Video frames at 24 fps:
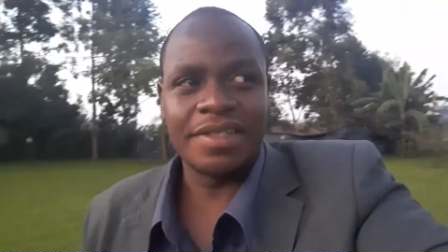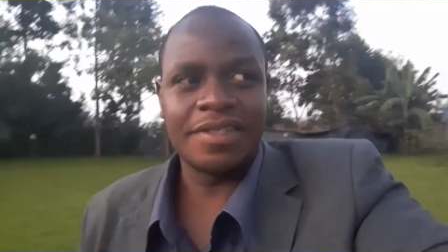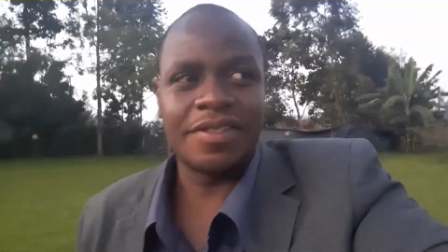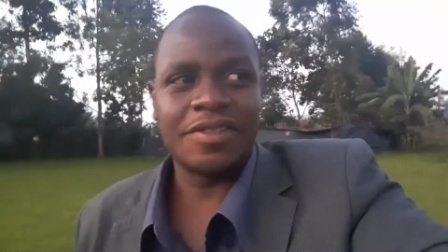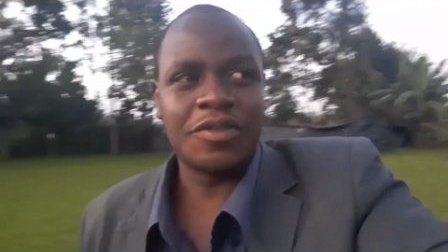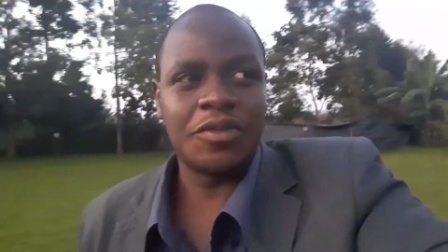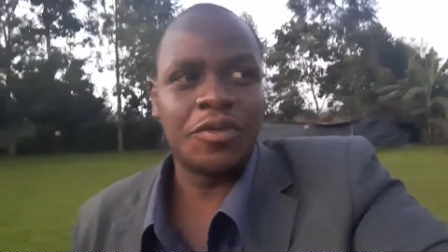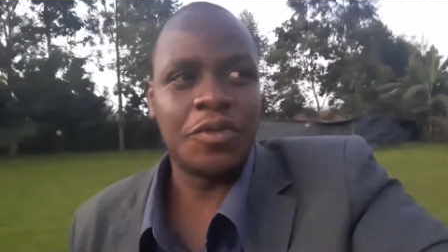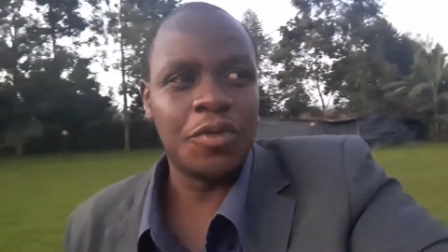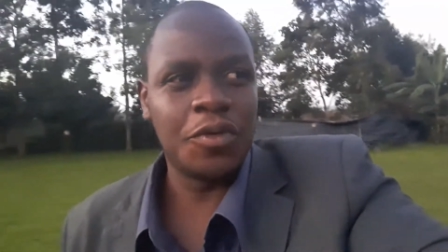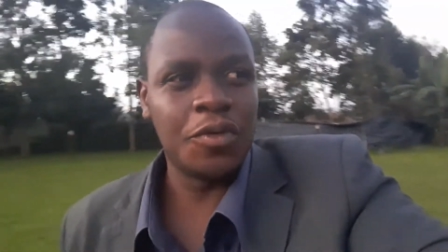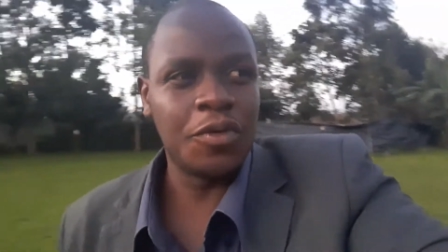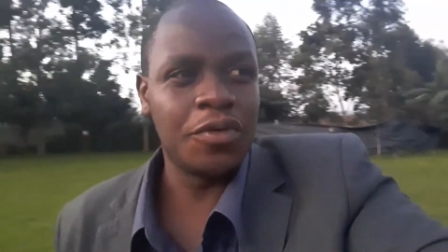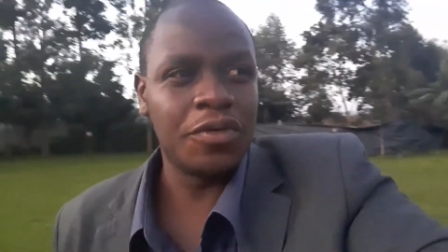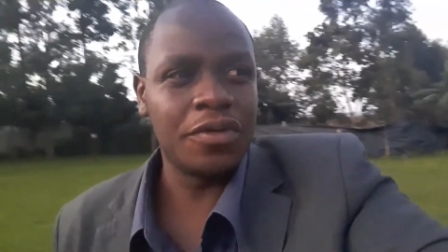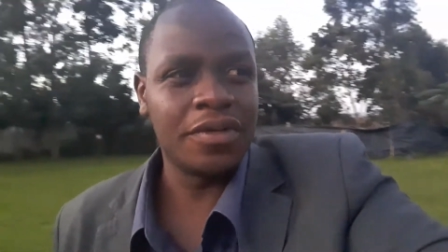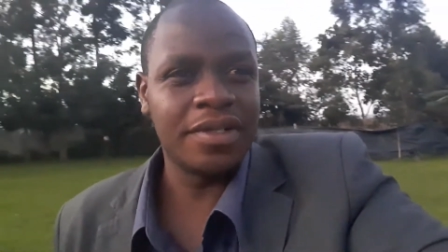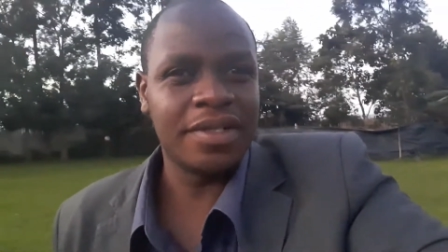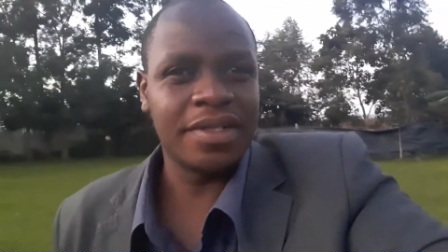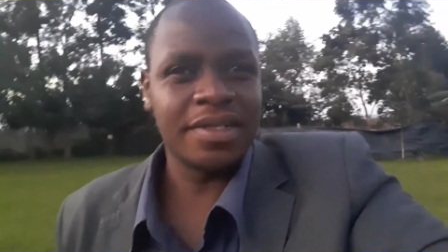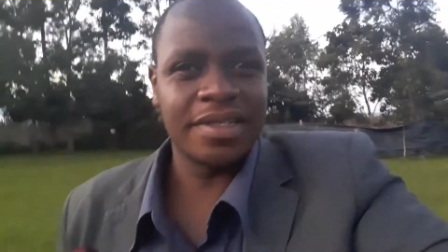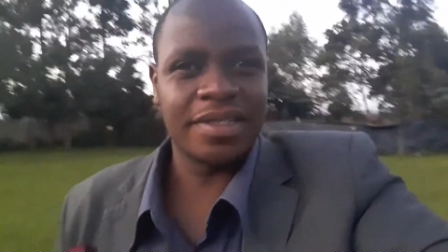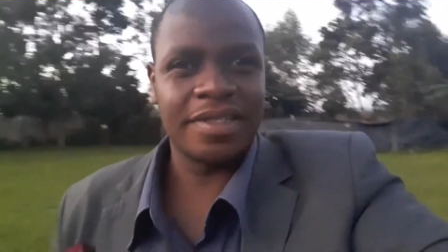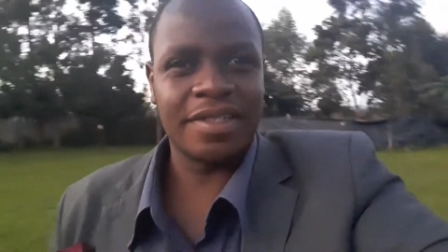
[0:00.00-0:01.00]
It's
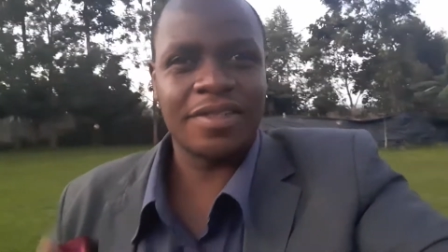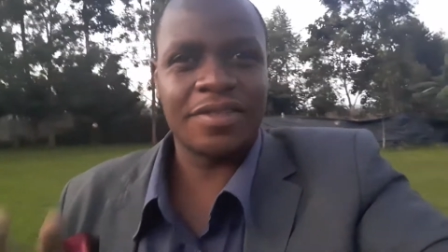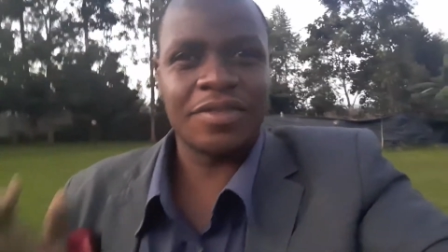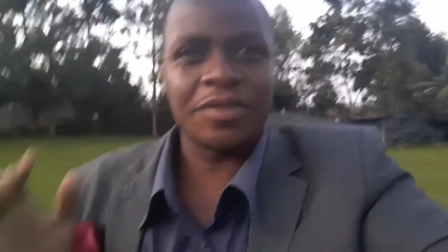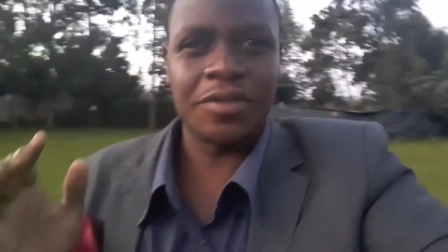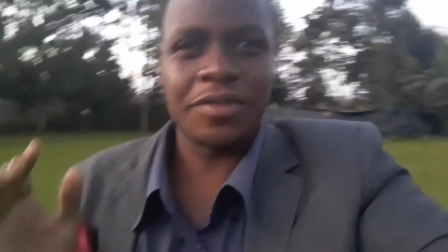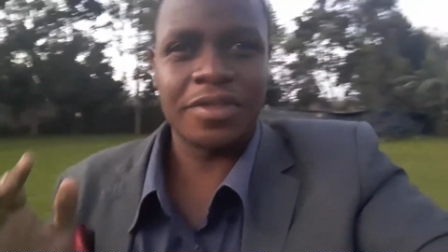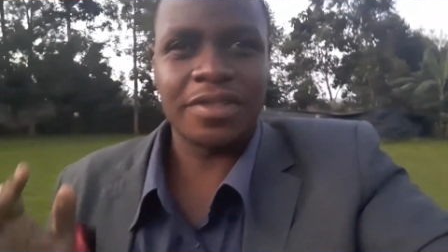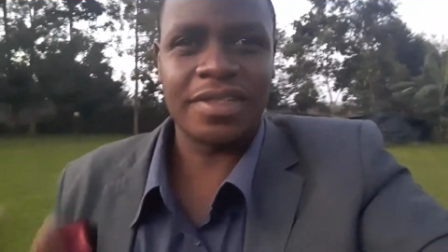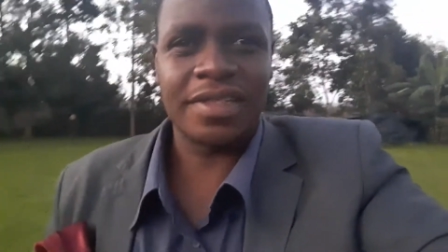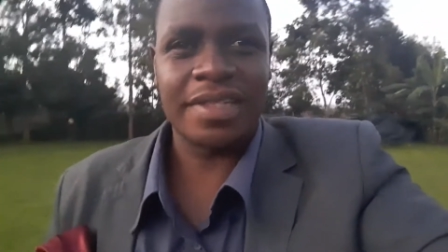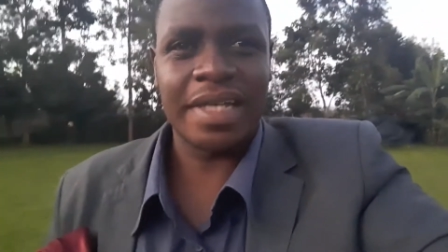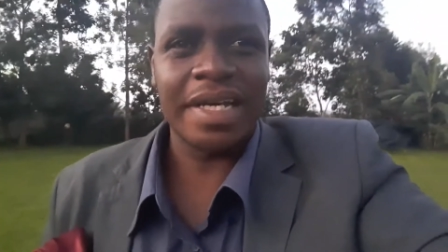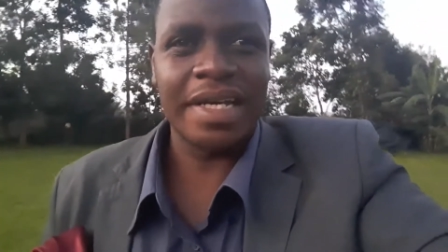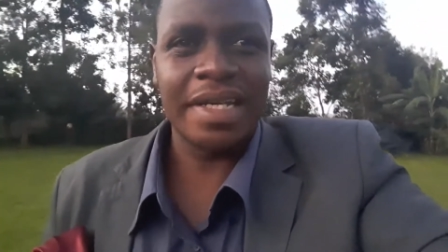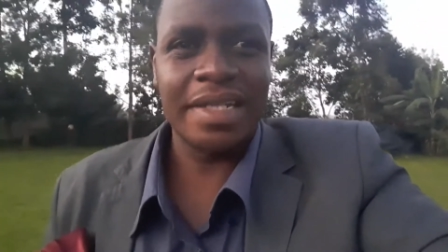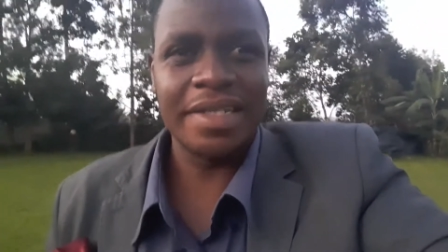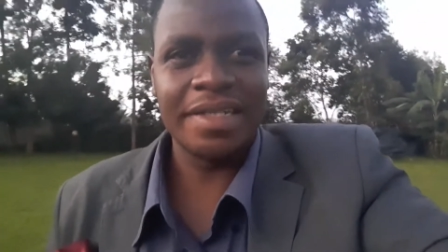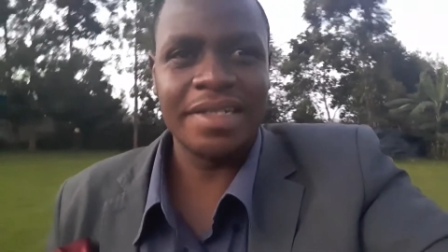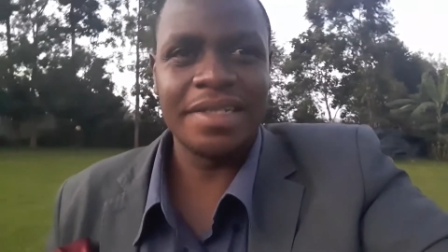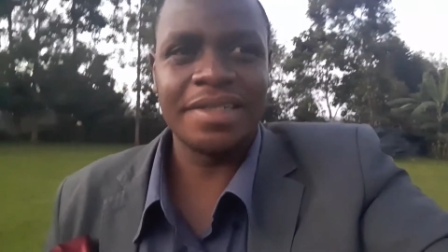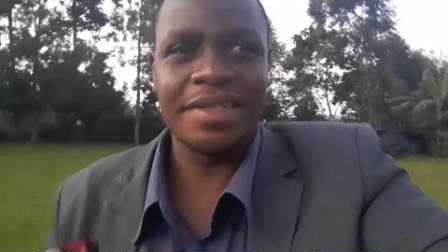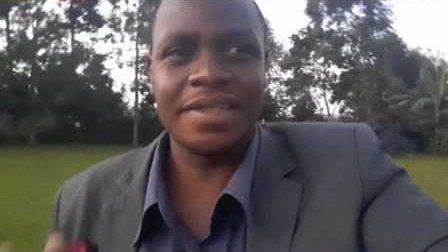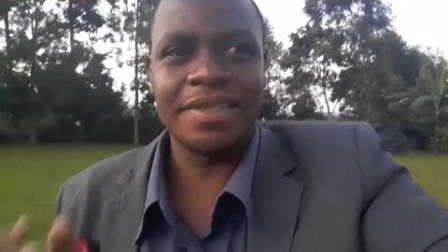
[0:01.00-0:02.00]
cool. It's so
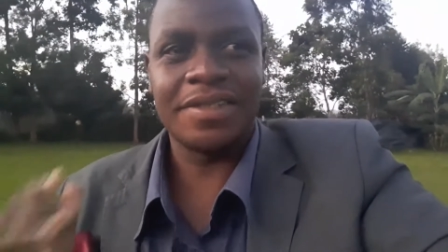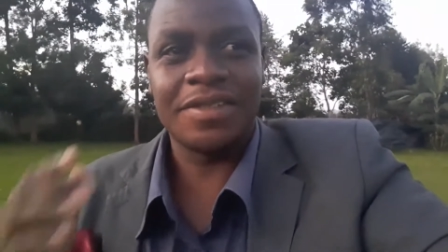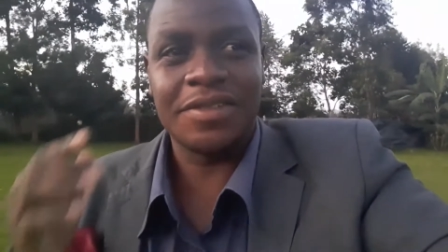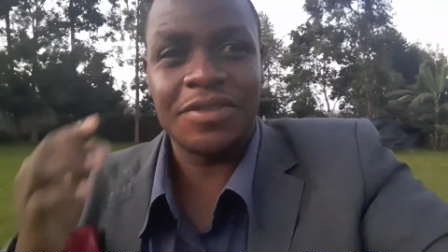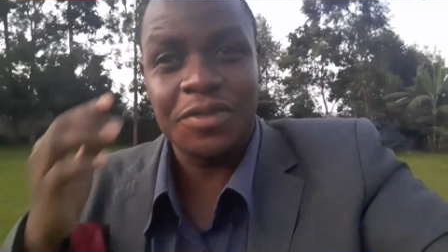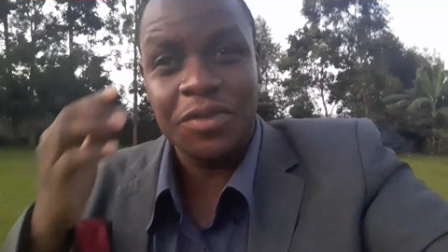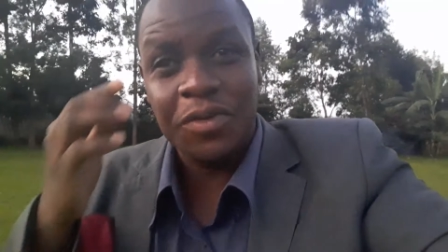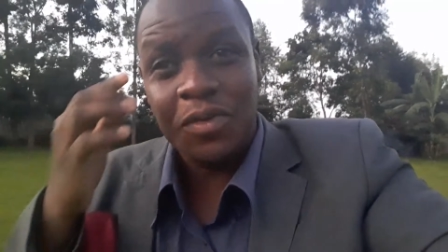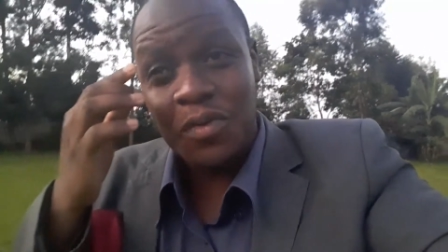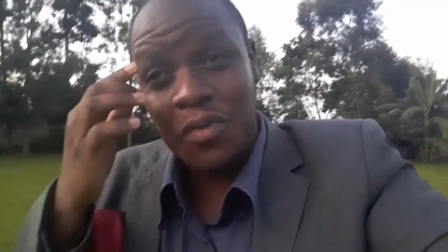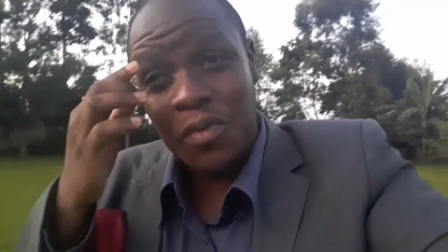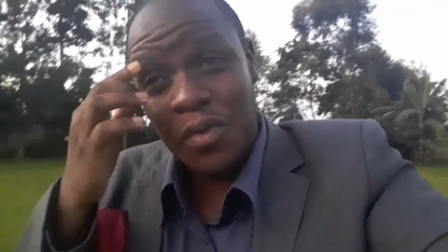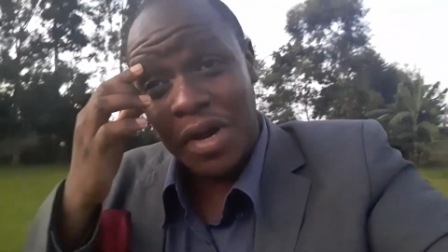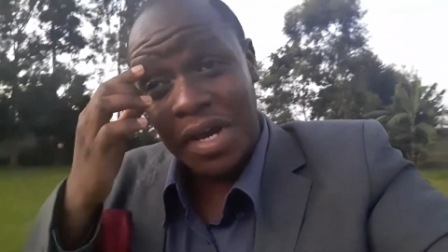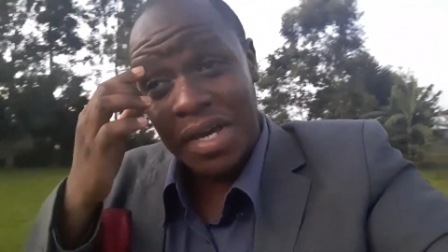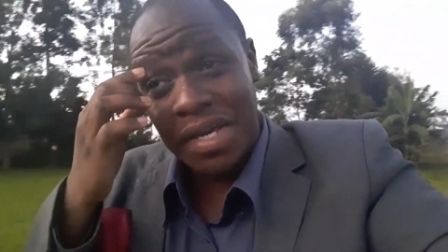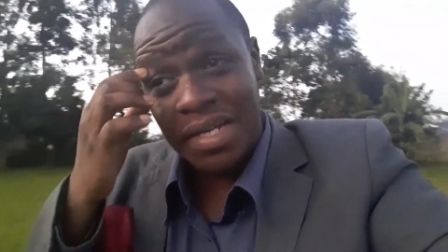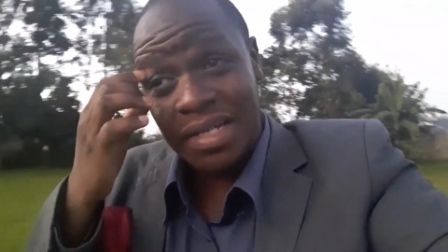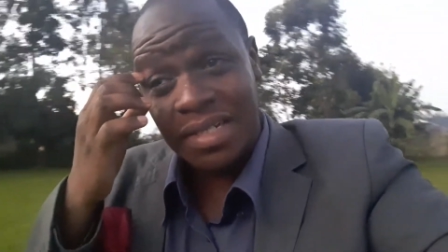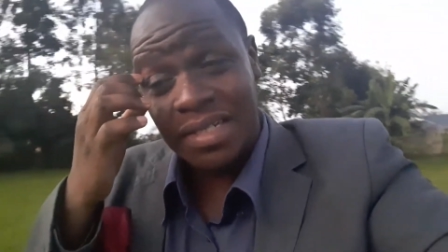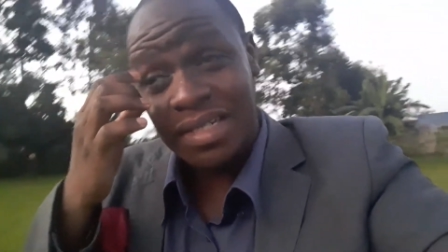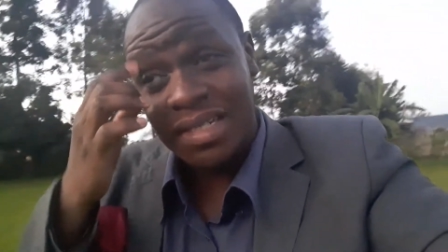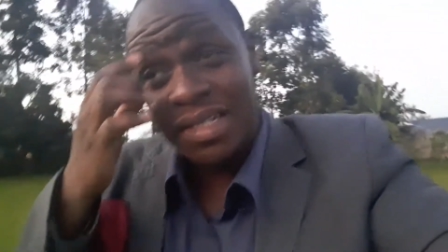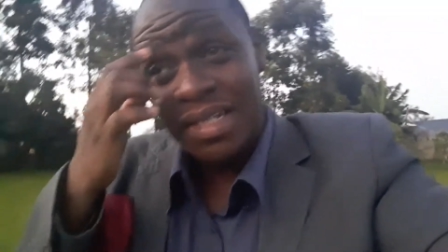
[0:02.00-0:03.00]
silent. It's so
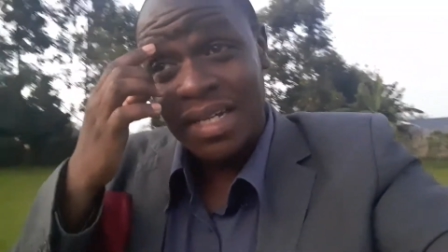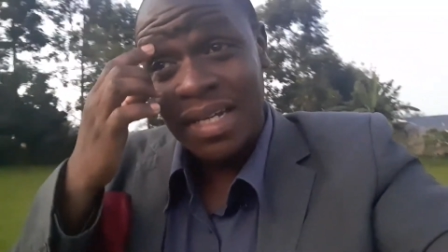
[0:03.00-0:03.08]
quiet.